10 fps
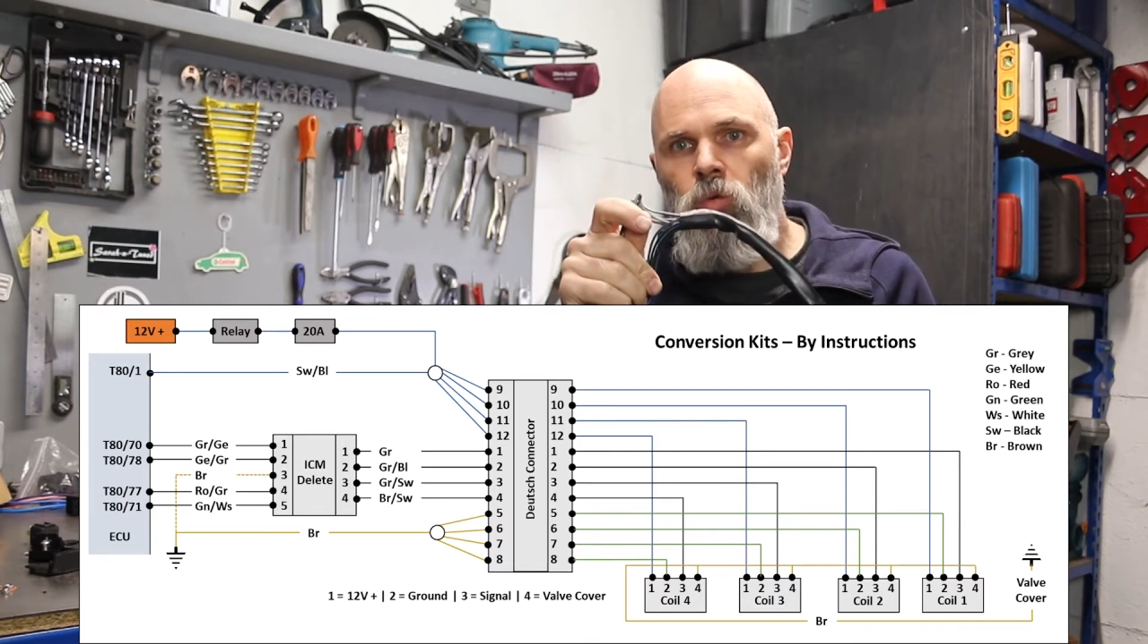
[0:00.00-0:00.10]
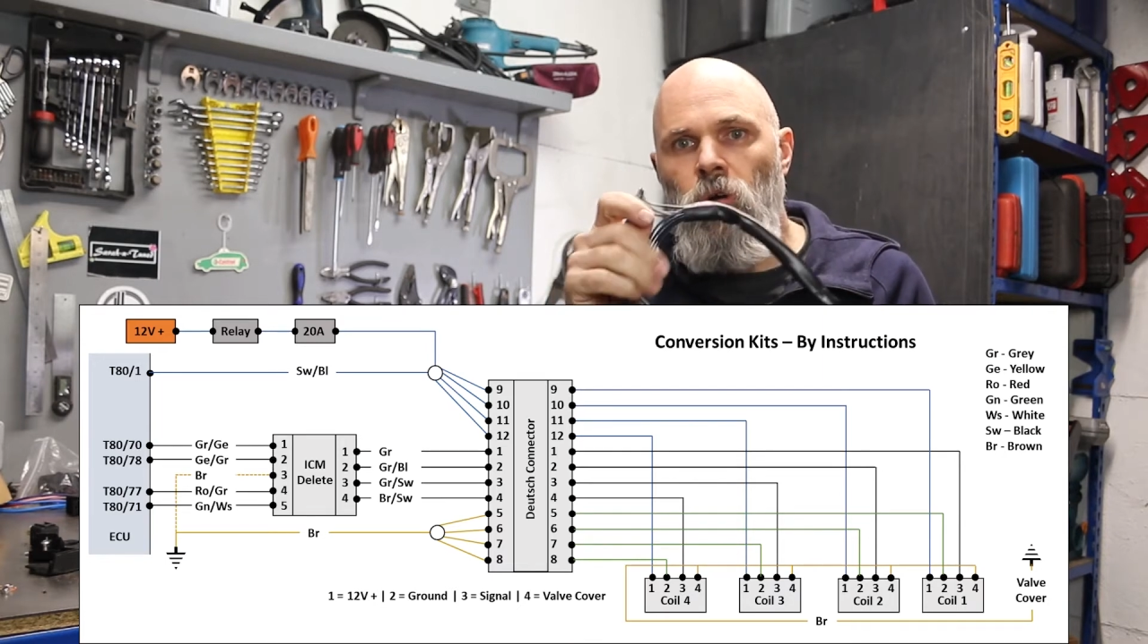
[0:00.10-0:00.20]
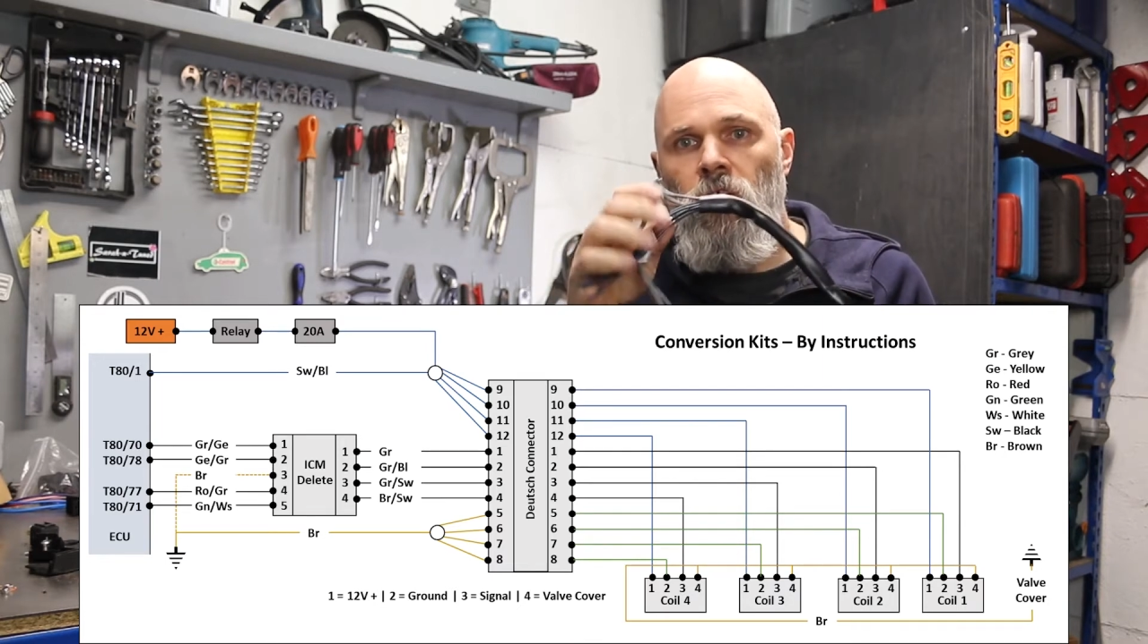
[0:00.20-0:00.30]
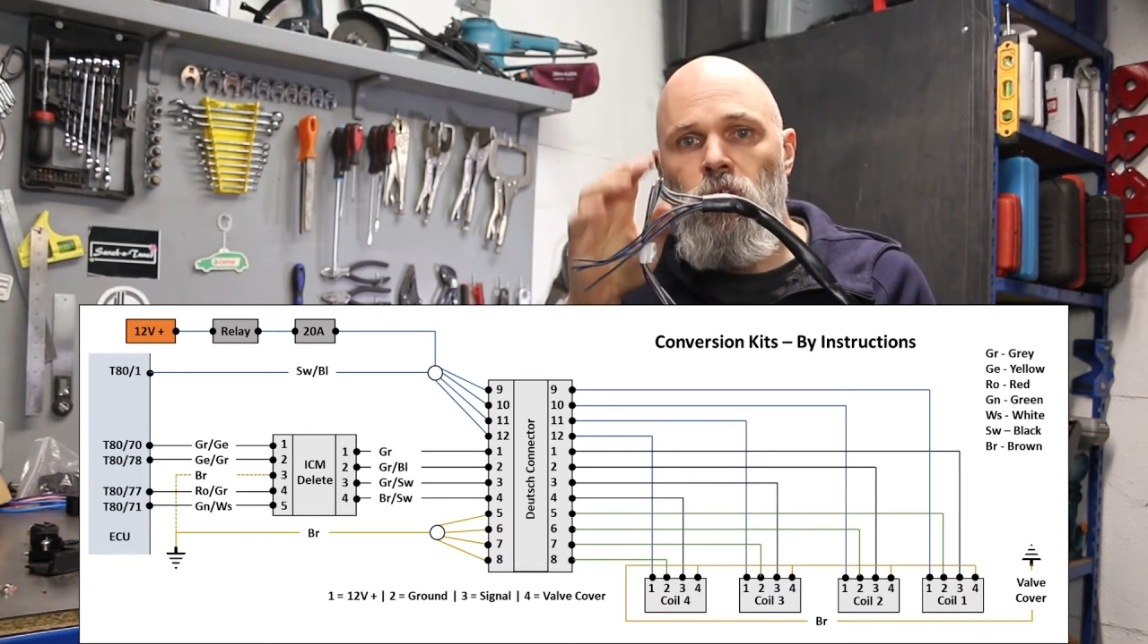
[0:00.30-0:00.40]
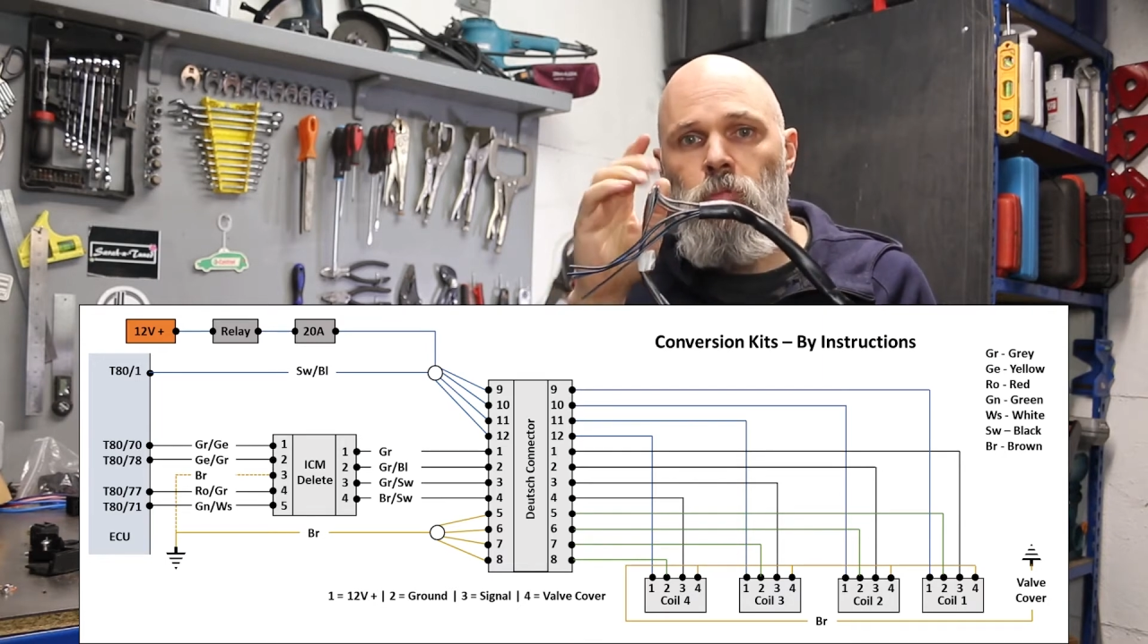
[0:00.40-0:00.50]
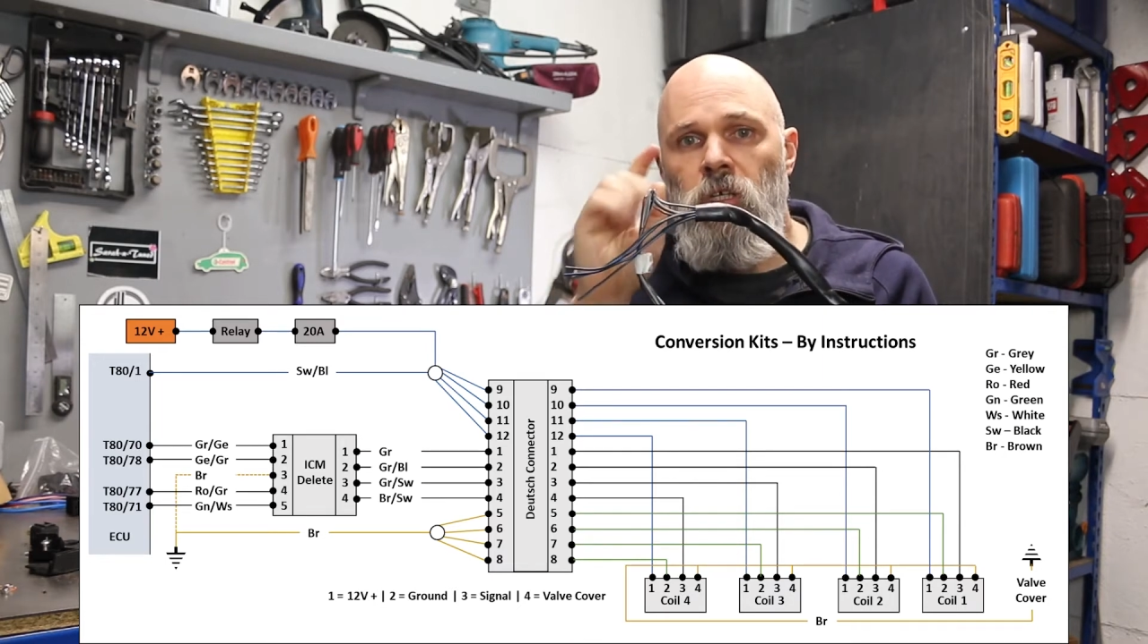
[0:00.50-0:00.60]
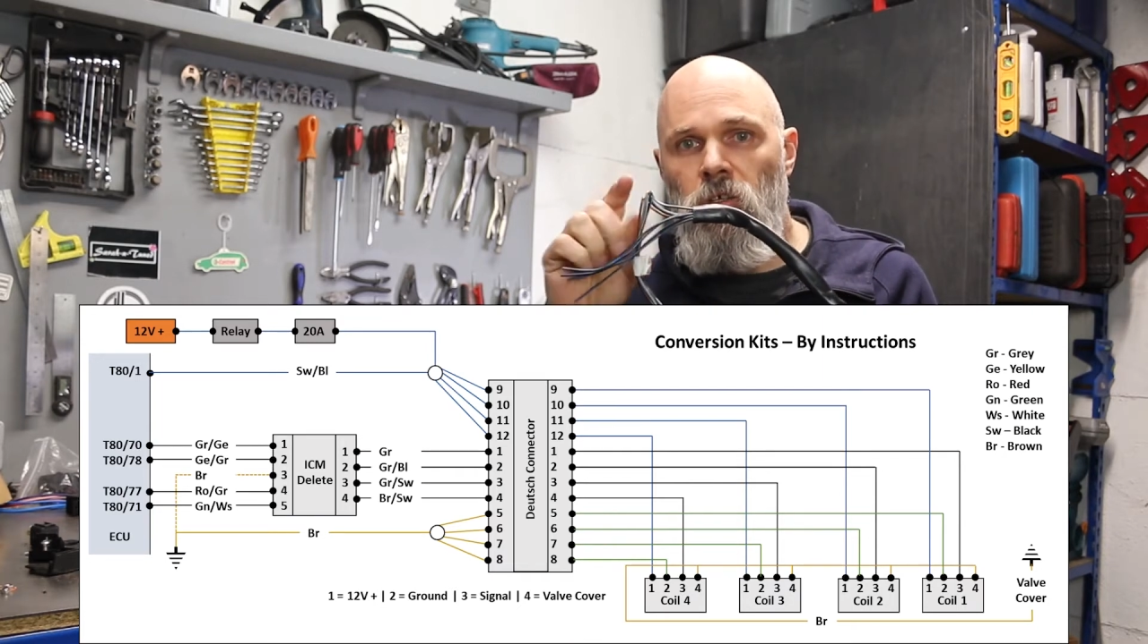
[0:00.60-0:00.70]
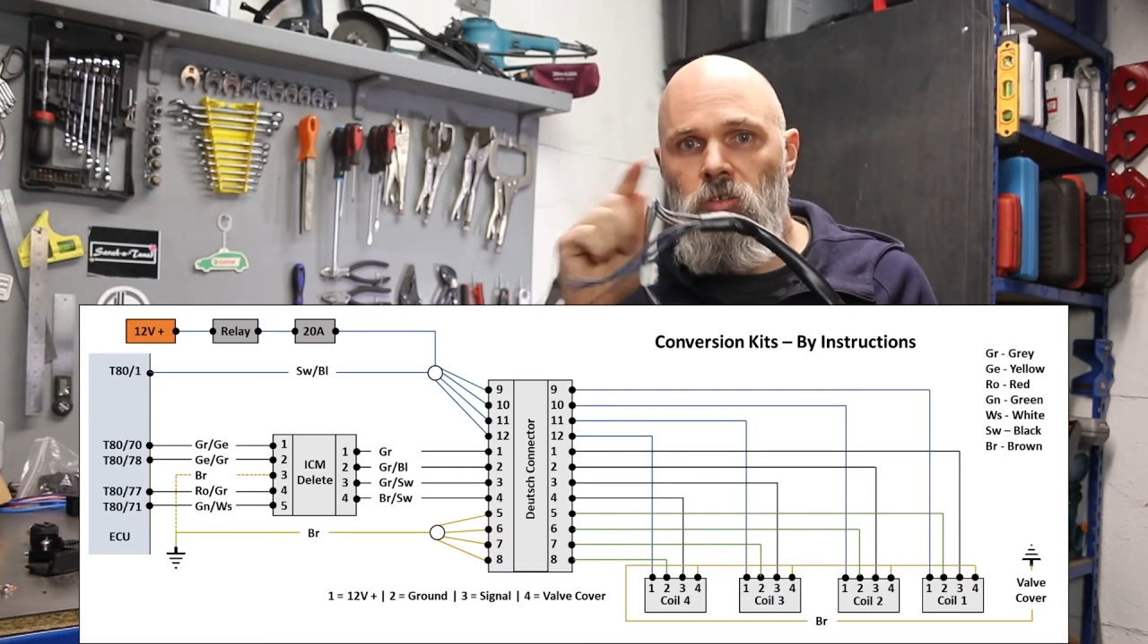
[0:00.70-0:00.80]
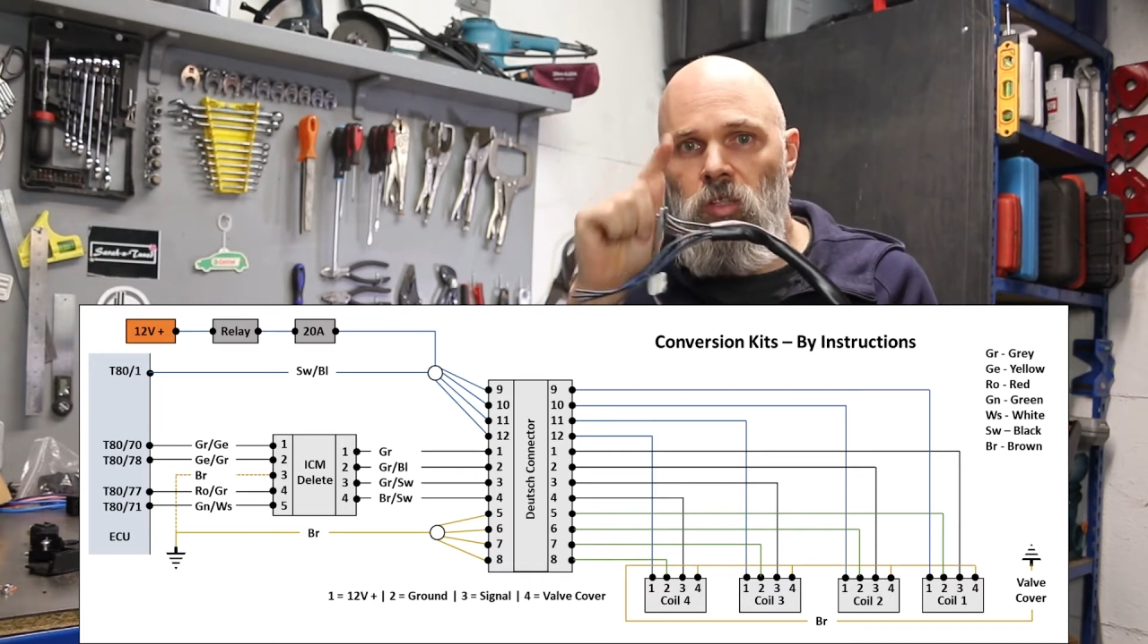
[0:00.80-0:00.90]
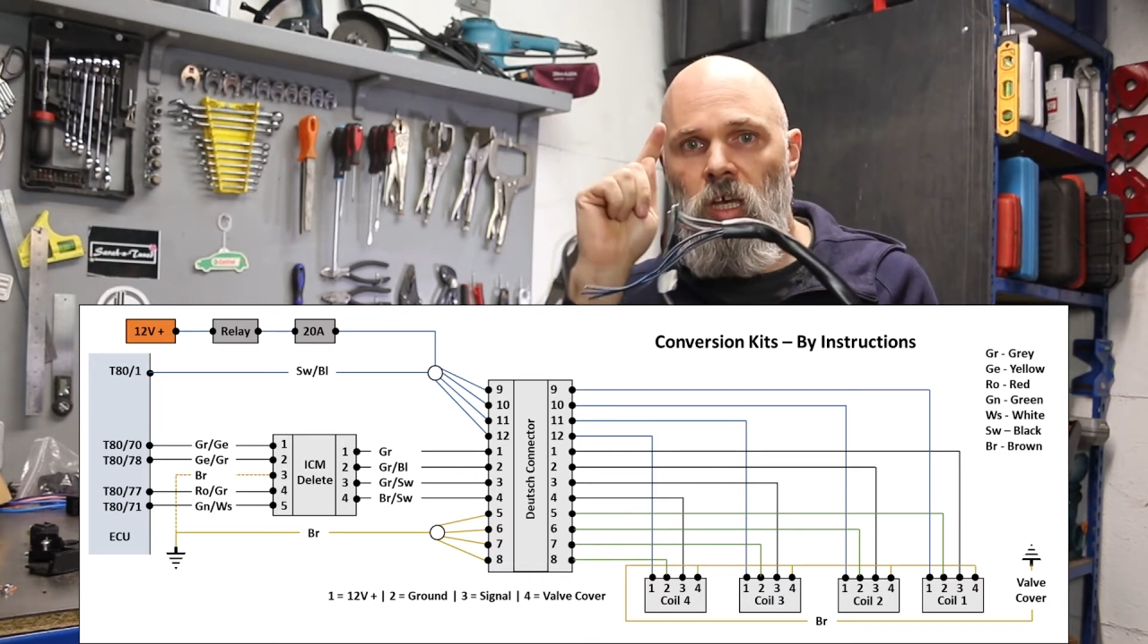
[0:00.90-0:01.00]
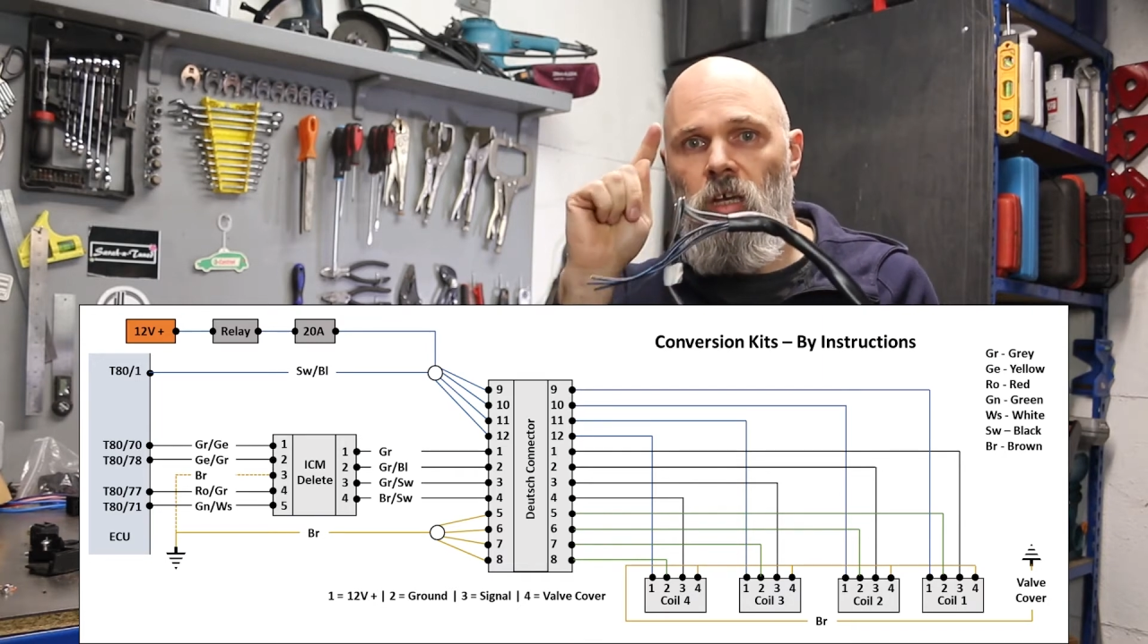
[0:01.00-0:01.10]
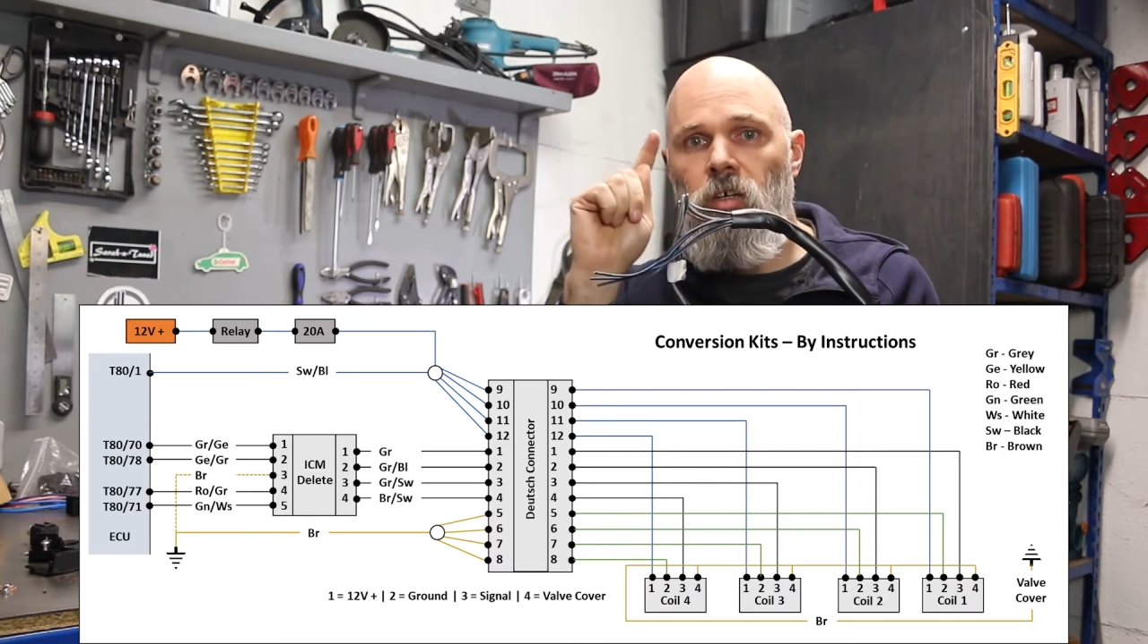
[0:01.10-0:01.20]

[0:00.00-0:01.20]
wires because they